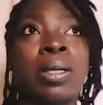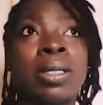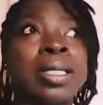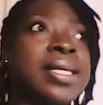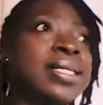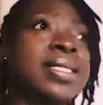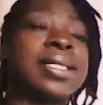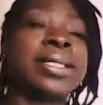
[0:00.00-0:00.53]

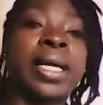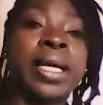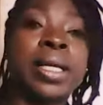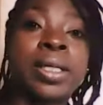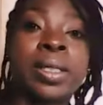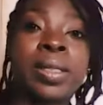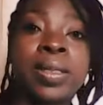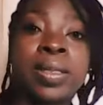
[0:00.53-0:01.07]
Lisa
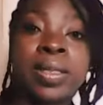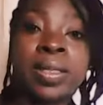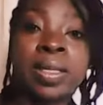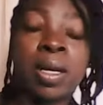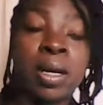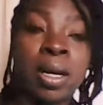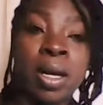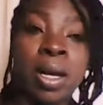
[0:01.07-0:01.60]
Nichols.
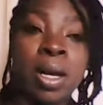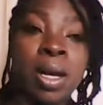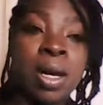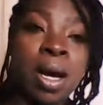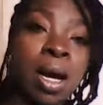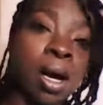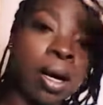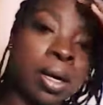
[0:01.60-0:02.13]

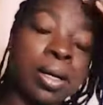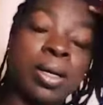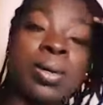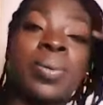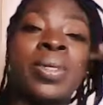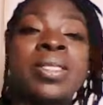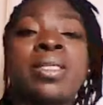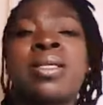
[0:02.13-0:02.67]

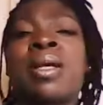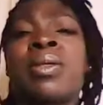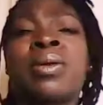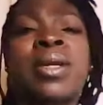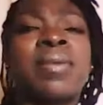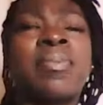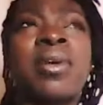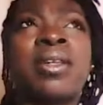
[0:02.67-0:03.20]
What's another?
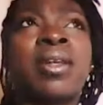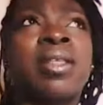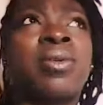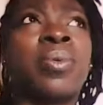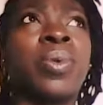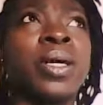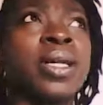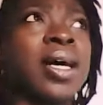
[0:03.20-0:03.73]
Give me another
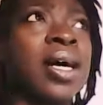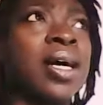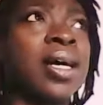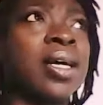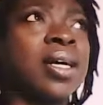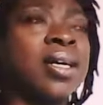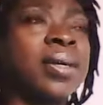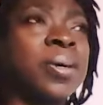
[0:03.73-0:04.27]
one.
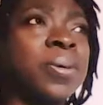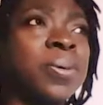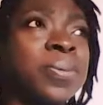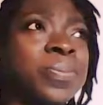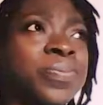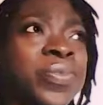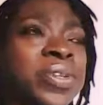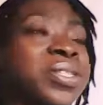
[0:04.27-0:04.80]

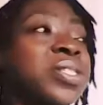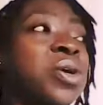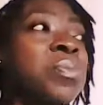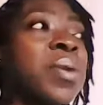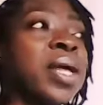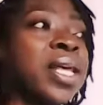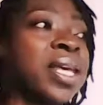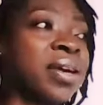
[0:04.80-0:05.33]
There's so
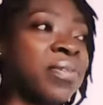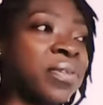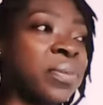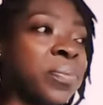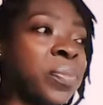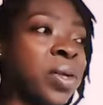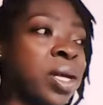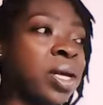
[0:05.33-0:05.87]
many of them.
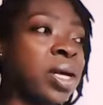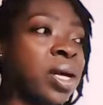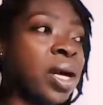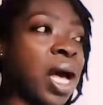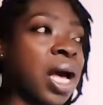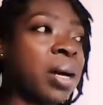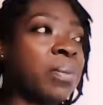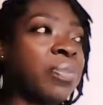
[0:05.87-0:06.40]

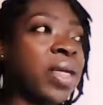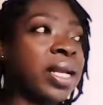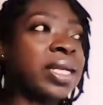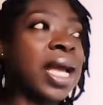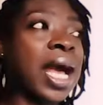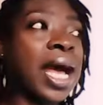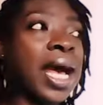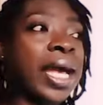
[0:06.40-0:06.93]
That
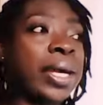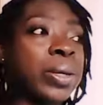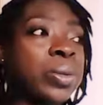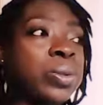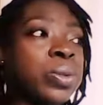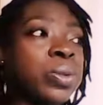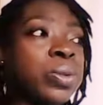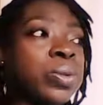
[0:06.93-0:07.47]
guy
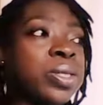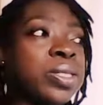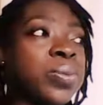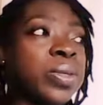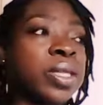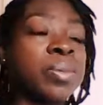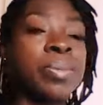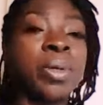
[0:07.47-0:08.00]
who was
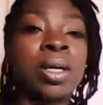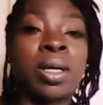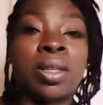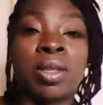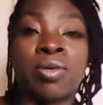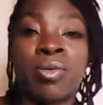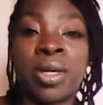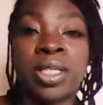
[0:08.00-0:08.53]
with the book,
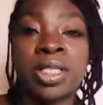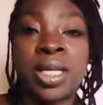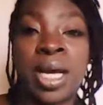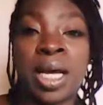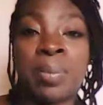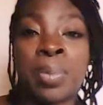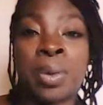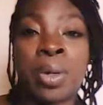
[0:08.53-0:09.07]
The Rich
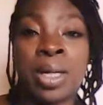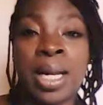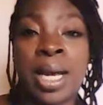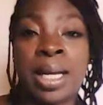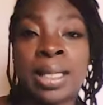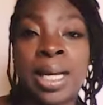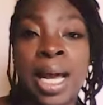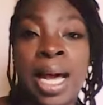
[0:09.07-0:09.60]
Dad, Poor
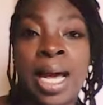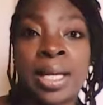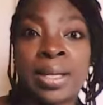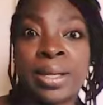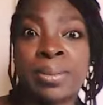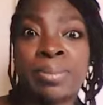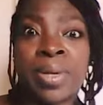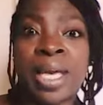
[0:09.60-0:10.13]
Dad guy, the
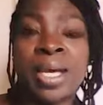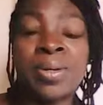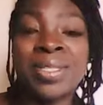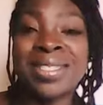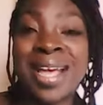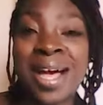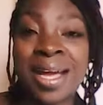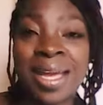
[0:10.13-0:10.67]

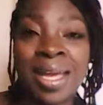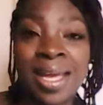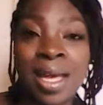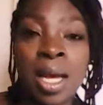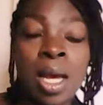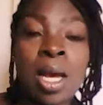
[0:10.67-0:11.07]
Kiyosaki.